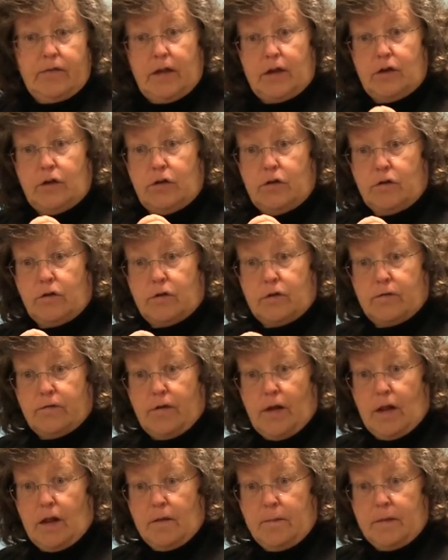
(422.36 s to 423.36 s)
then you do the
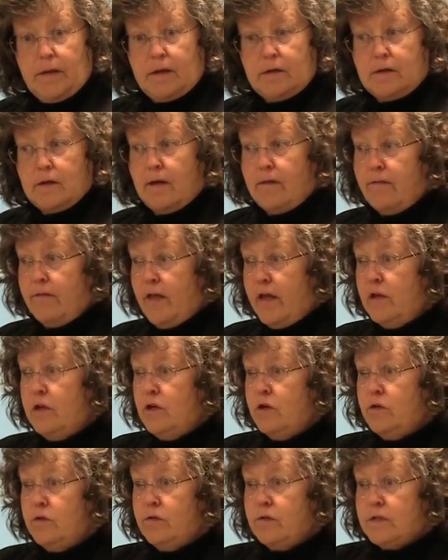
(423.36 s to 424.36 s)
development, then
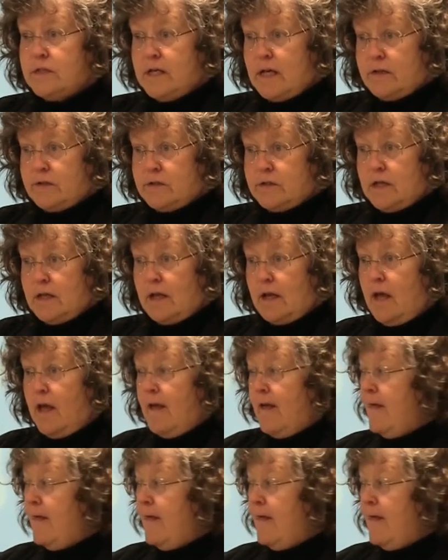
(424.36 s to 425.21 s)
you do the testing,